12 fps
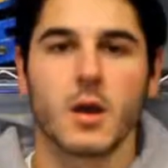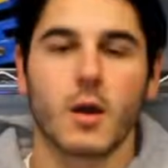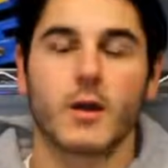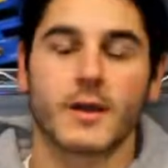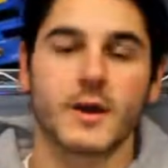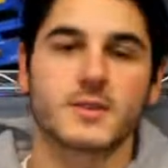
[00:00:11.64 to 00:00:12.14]

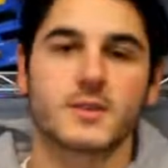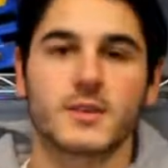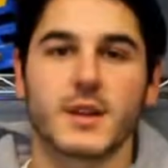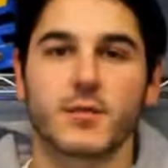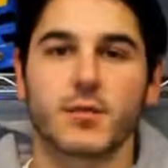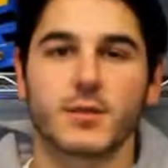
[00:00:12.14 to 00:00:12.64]
Alright guys, so
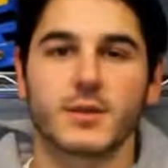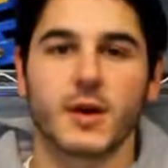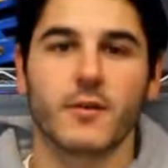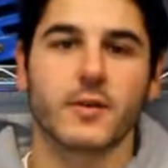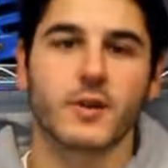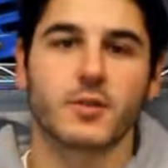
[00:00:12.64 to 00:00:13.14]
today we're going to be
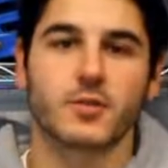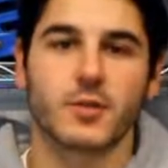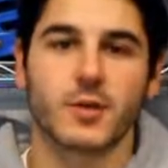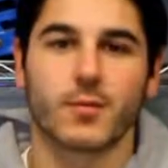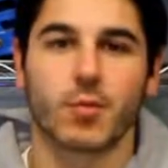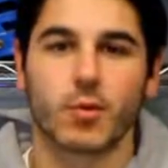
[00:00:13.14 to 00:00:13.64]
delving into
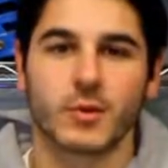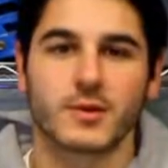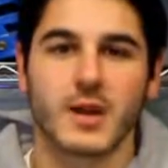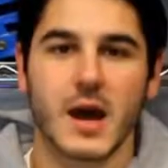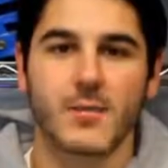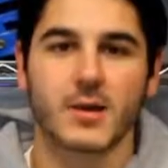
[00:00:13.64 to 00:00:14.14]
an important
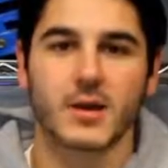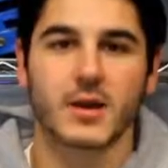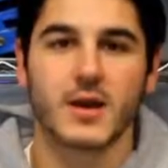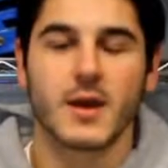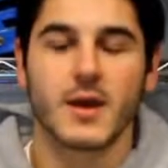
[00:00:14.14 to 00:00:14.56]
topic,